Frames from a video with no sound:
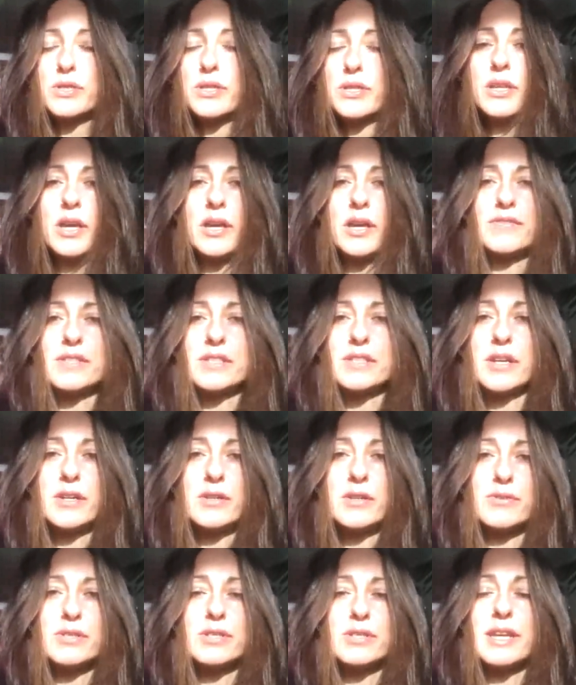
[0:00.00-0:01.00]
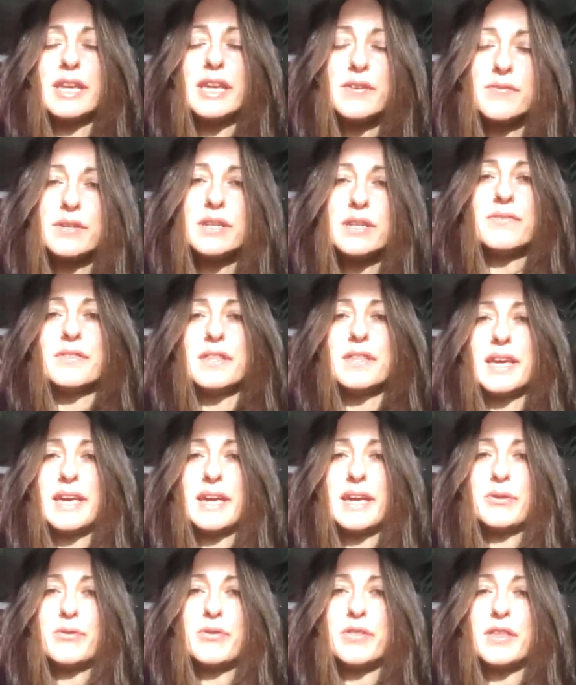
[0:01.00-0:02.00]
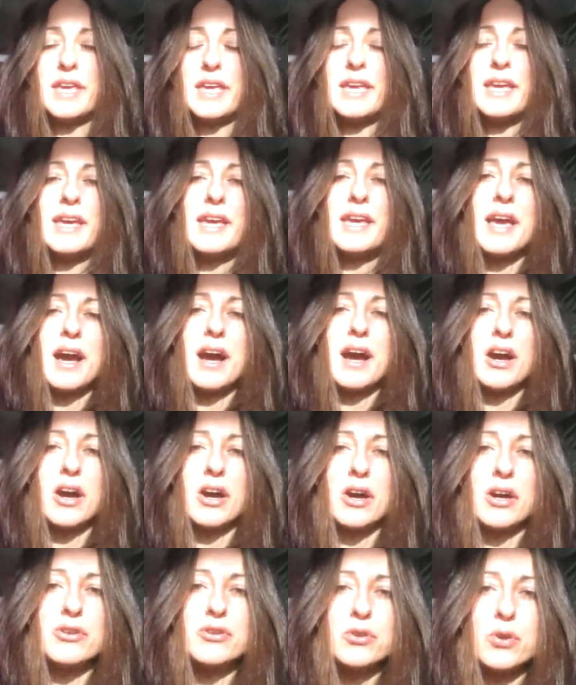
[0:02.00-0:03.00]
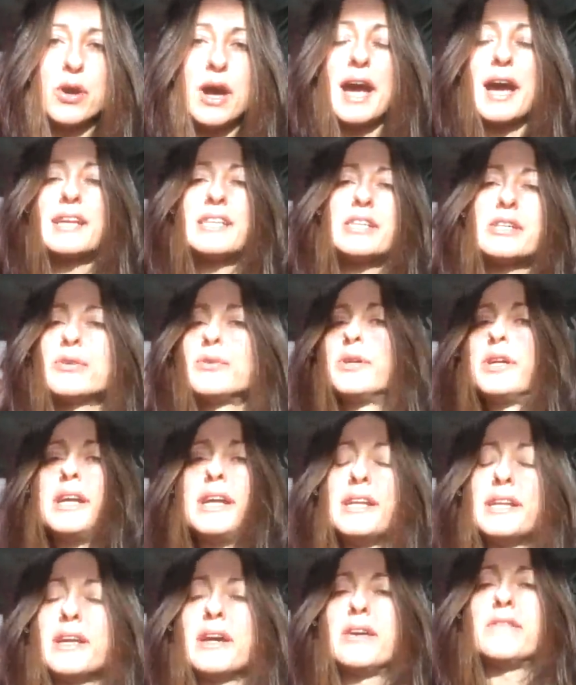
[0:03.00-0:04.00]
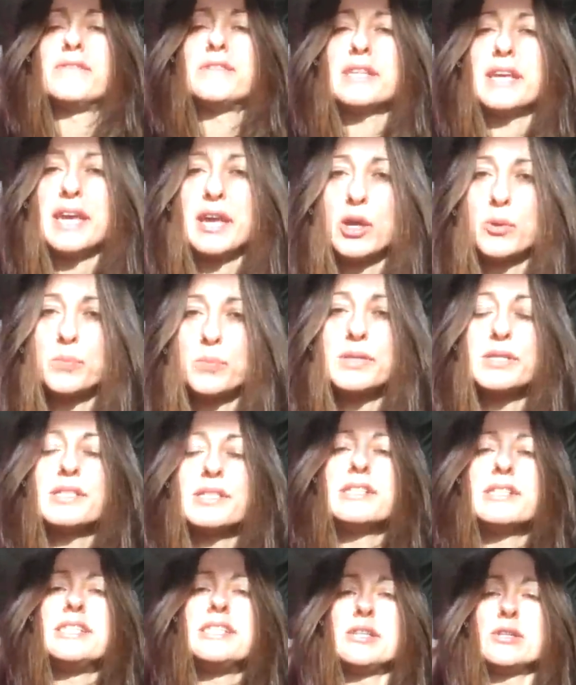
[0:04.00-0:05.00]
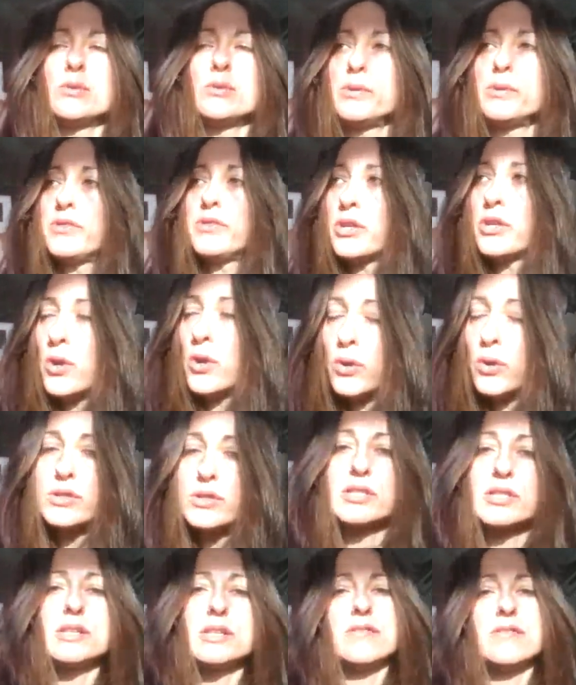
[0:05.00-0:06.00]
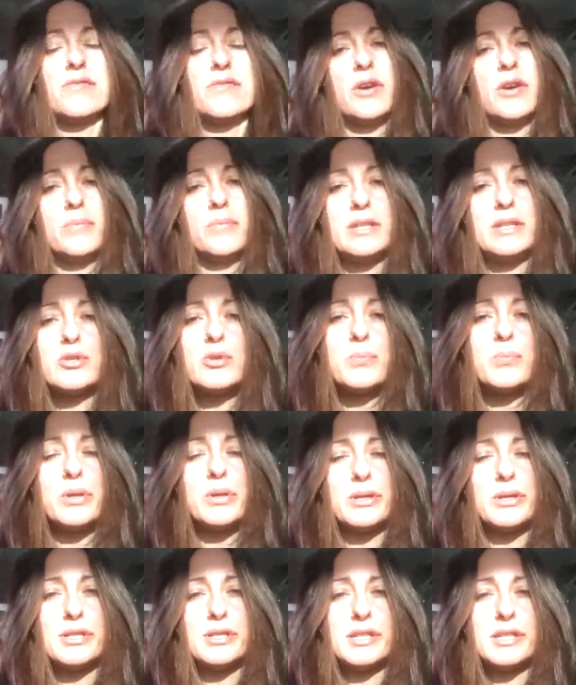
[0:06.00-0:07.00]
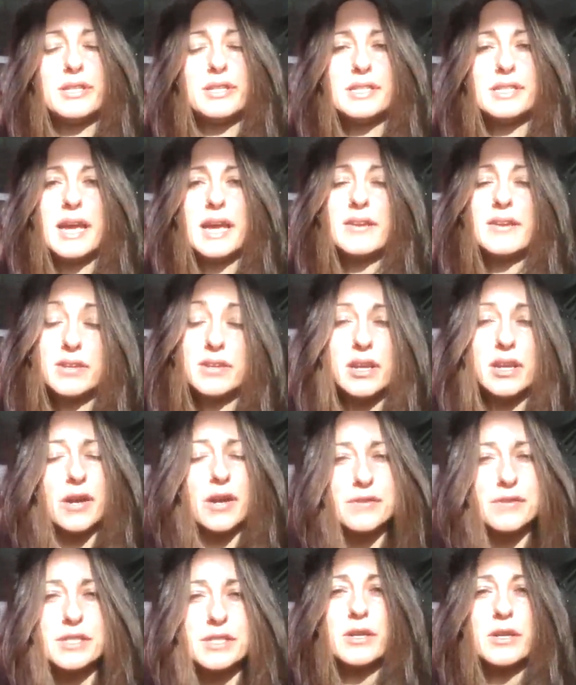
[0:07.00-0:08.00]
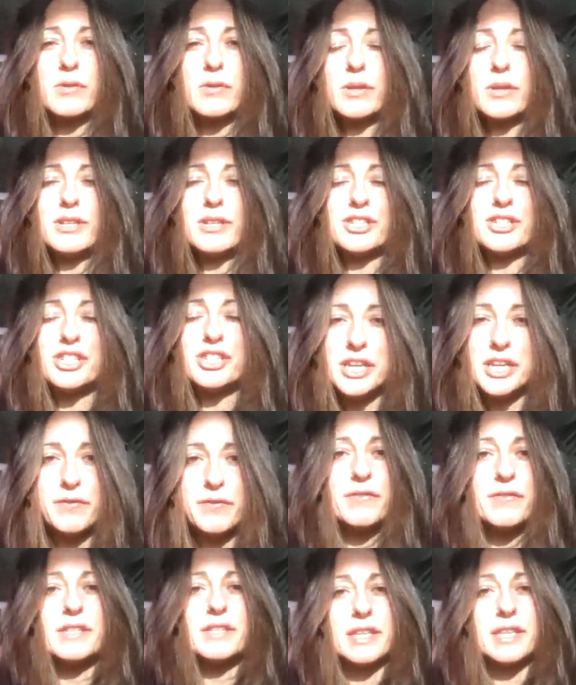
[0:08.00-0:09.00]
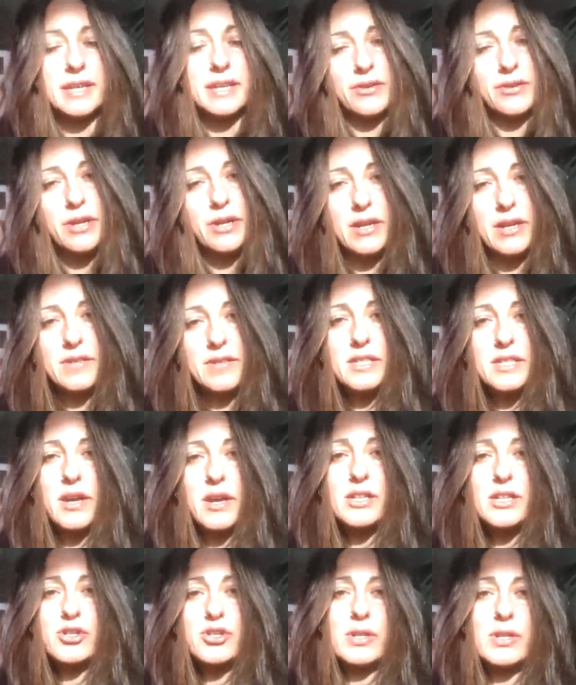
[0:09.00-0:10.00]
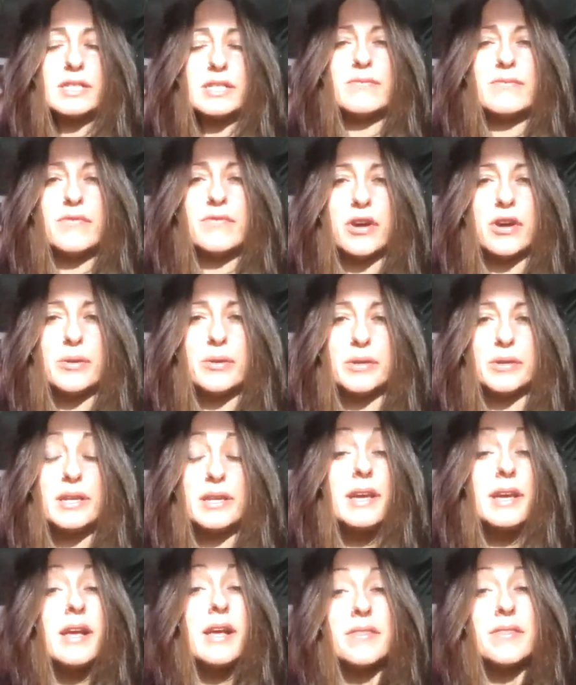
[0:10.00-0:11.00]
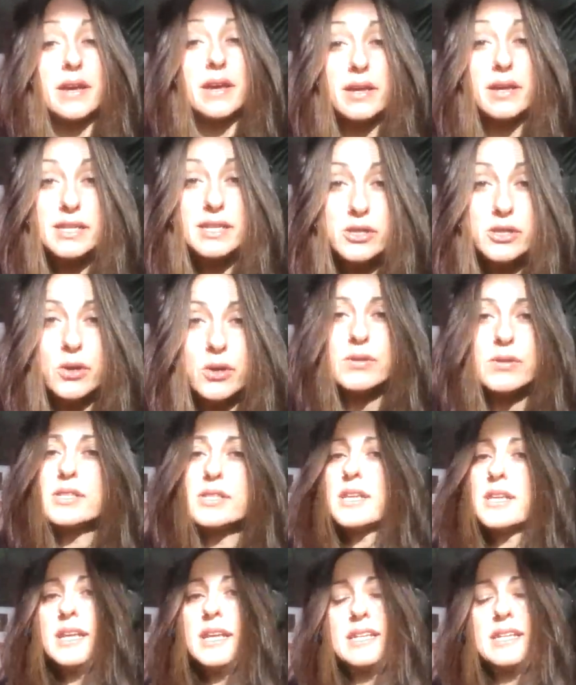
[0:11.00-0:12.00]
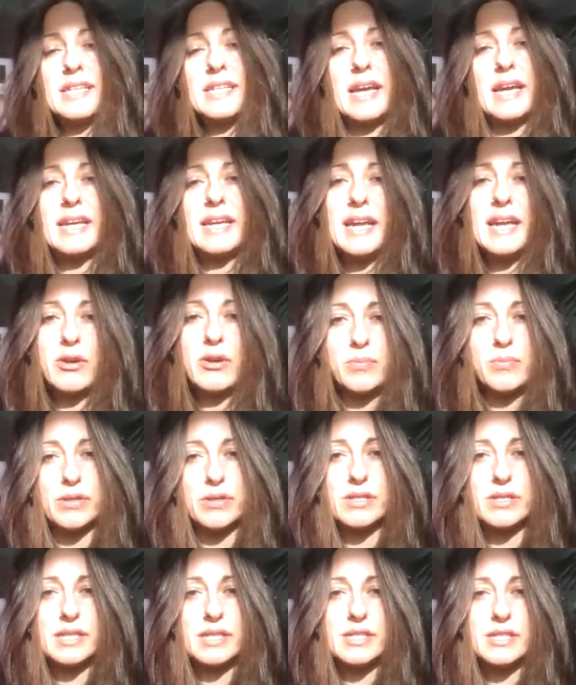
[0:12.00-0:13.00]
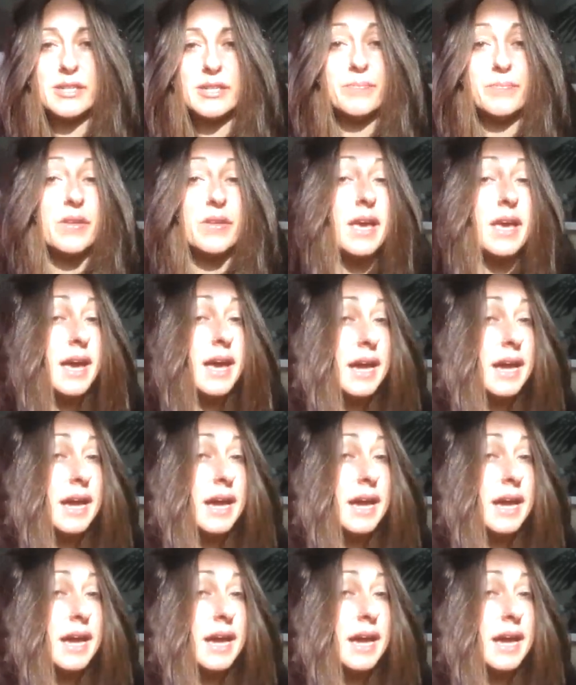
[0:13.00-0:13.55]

modern lifestyles, even if they're healthy, are not adequate enough to help us to deal with the constant environmental pollutants and the lifestyle shifts that create this high-stress environment that is constantly attacking our immune system.